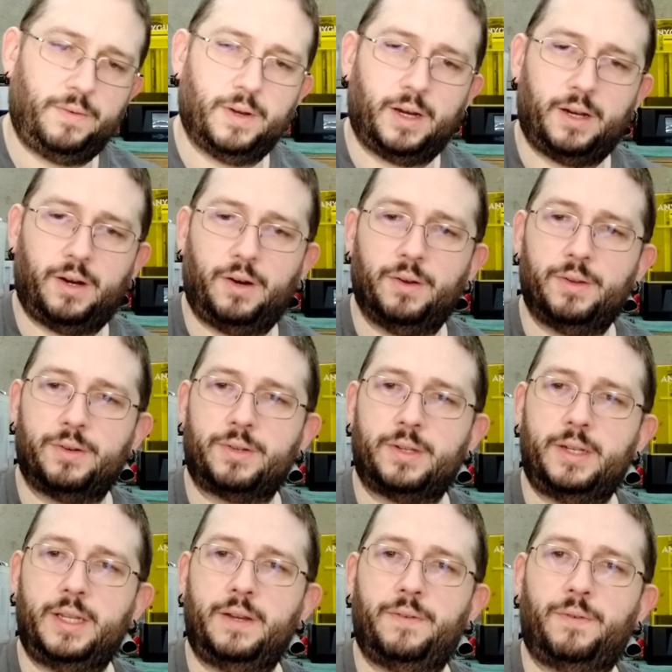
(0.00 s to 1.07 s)
got, oh, there's
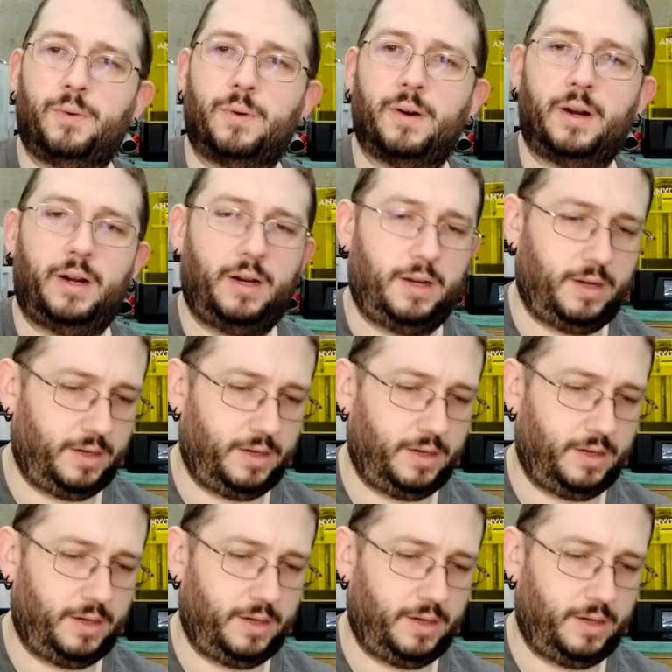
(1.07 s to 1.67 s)
the D4.